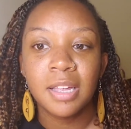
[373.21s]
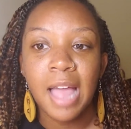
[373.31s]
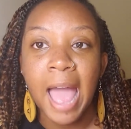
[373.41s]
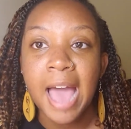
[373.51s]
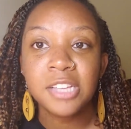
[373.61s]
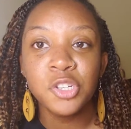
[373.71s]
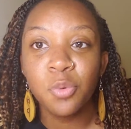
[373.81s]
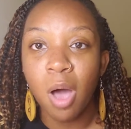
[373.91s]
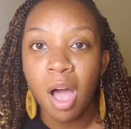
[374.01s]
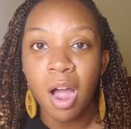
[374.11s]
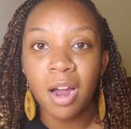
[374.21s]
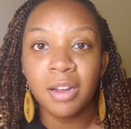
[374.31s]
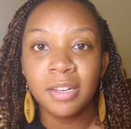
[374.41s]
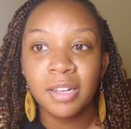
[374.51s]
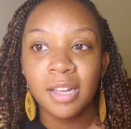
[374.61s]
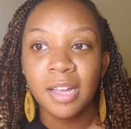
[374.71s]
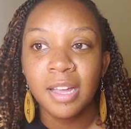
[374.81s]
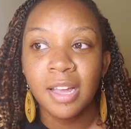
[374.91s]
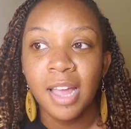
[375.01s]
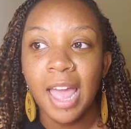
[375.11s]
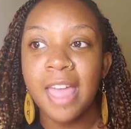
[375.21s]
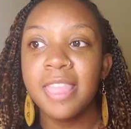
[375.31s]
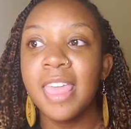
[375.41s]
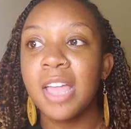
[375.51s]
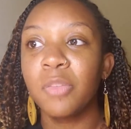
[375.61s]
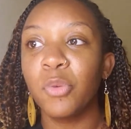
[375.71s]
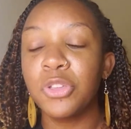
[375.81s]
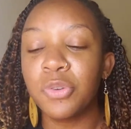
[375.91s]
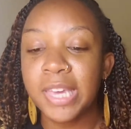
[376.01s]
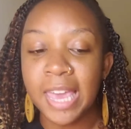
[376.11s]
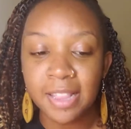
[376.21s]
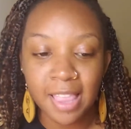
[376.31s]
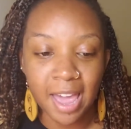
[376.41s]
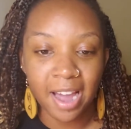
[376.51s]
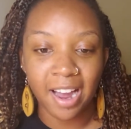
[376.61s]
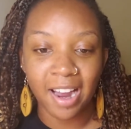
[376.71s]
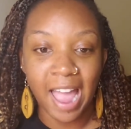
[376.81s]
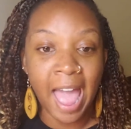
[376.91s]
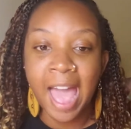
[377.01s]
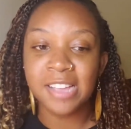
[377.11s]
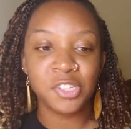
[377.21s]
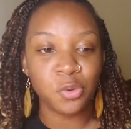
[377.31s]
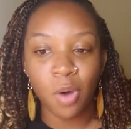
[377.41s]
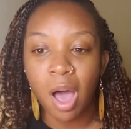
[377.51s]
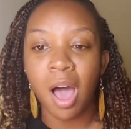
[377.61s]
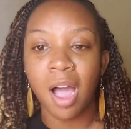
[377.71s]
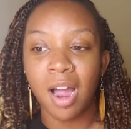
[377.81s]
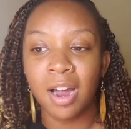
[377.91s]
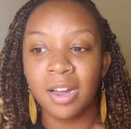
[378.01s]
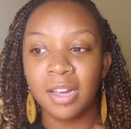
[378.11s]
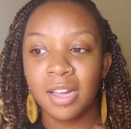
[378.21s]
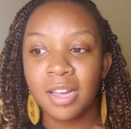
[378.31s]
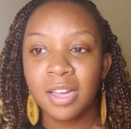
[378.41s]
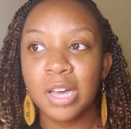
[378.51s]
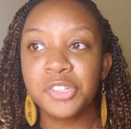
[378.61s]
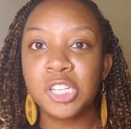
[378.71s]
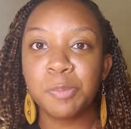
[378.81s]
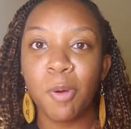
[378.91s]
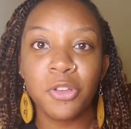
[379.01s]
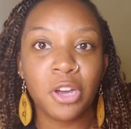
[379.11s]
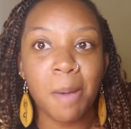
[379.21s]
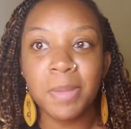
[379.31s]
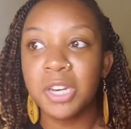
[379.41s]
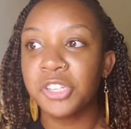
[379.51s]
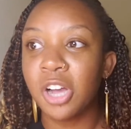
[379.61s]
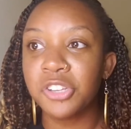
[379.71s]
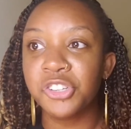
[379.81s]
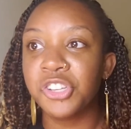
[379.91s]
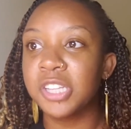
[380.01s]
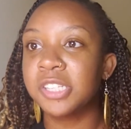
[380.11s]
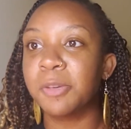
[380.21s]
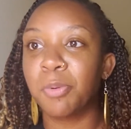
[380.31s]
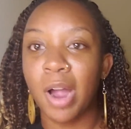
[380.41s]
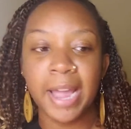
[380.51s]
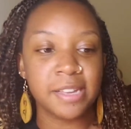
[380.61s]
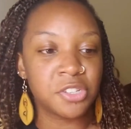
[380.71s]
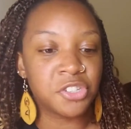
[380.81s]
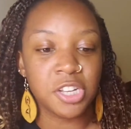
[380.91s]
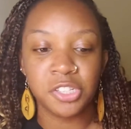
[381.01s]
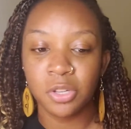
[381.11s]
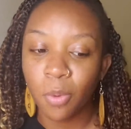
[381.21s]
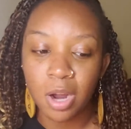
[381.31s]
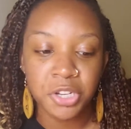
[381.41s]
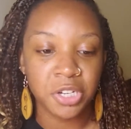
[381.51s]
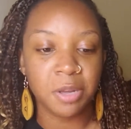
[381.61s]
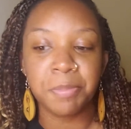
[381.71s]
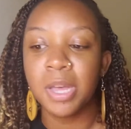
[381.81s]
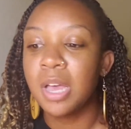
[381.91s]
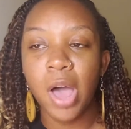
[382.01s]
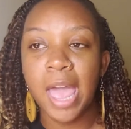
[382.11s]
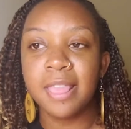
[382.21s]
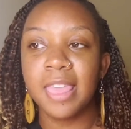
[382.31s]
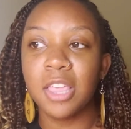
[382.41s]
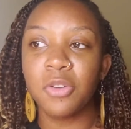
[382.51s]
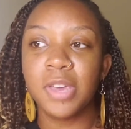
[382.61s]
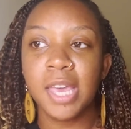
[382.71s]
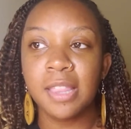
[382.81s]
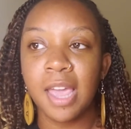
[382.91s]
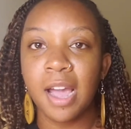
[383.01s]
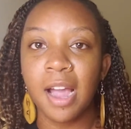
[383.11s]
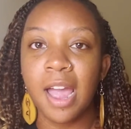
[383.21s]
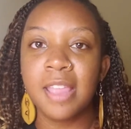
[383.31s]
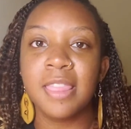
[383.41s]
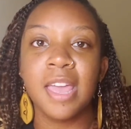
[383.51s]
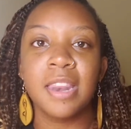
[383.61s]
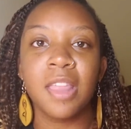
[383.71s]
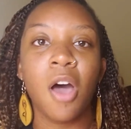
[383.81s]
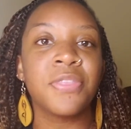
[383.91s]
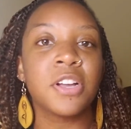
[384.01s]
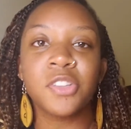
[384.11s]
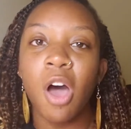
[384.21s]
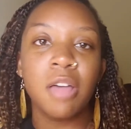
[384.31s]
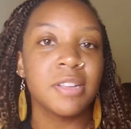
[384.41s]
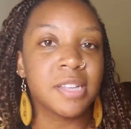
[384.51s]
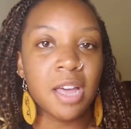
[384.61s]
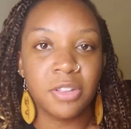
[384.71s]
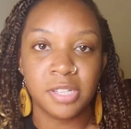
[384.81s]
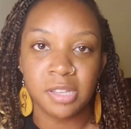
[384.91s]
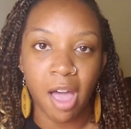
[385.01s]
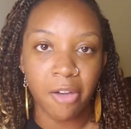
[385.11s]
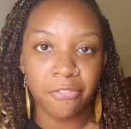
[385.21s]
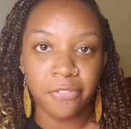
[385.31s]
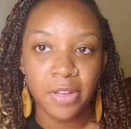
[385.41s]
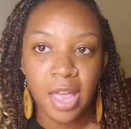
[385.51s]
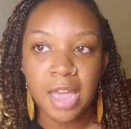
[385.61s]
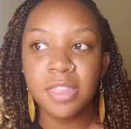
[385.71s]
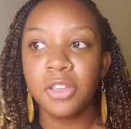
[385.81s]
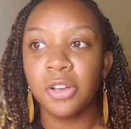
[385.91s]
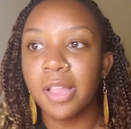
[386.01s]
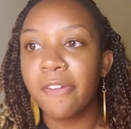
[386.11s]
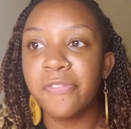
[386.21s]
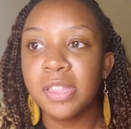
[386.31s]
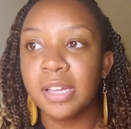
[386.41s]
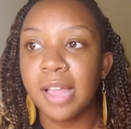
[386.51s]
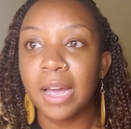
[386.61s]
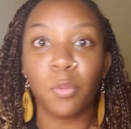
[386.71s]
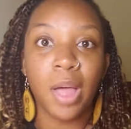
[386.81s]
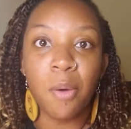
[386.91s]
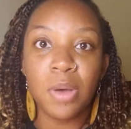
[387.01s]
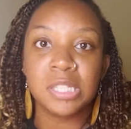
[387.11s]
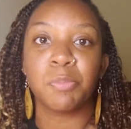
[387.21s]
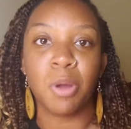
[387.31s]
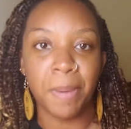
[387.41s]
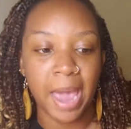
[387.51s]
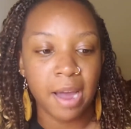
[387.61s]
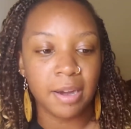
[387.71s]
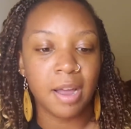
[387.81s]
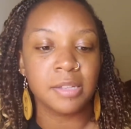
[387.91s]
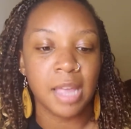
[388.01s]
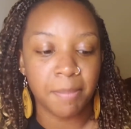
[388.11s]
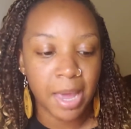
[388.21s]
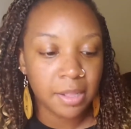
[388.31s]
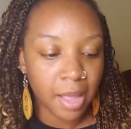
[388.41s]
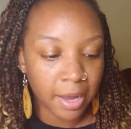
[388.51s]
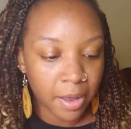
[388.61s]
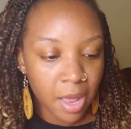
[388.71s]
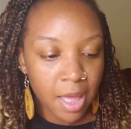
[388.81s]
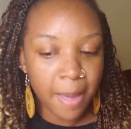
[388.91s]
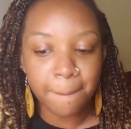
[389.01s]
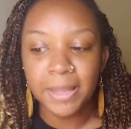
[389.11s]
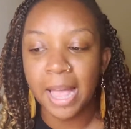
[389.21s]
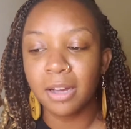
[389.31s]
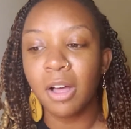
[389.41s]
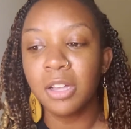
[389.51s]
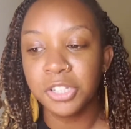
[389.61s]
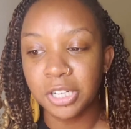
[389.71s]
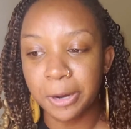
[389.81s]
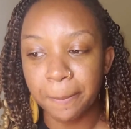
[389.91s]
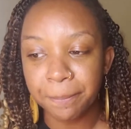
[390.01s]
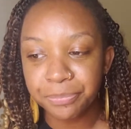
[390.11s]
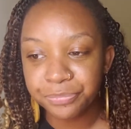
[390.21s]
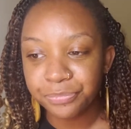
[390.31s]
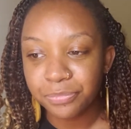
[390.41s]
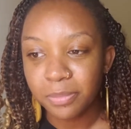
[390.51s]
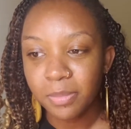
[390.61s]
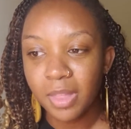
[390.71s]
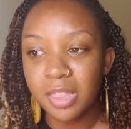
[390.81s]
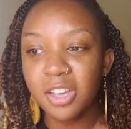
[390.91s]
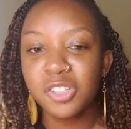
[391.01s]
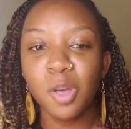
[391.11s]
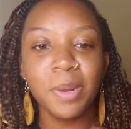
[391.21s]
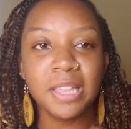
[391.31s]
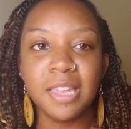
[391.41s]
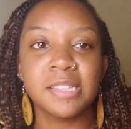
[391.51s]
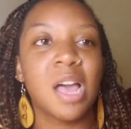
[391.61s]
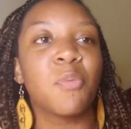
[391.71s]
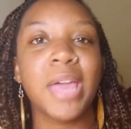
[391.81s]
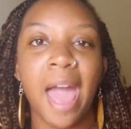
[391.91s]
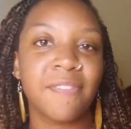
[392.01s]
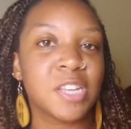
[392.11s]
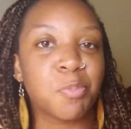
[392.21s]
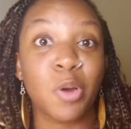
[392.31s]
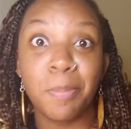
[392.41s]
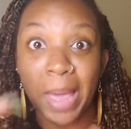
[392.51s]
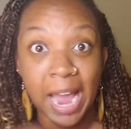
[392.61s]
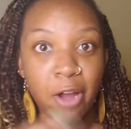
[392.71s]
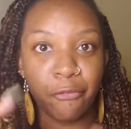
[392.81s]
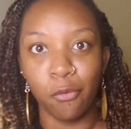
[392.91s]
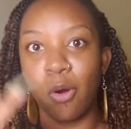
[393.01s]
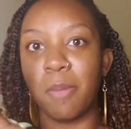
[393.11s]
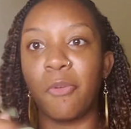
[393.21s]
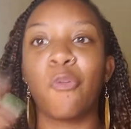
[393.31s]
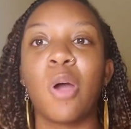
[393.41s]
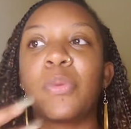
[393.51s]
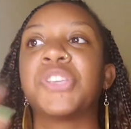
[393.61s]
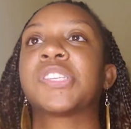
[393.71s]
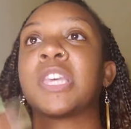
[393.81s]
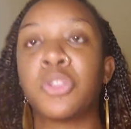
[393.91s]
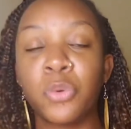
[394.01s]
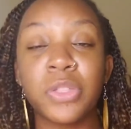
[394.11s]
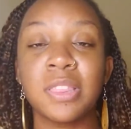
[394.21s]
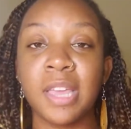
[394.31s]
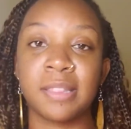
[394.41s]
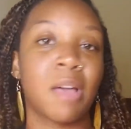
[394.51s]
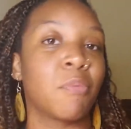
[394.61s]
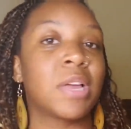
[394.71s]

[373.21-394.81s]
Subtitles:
as you are, and then when you get there as you are, because you're coming to church just to praise, just to worship, and then you get there and then there's all this other stuff, and then you're left feeling like, well, I wasn't prepared. And I was like, man, like in Black culture, there's so many things that we have to prepare for before we just can do the thing that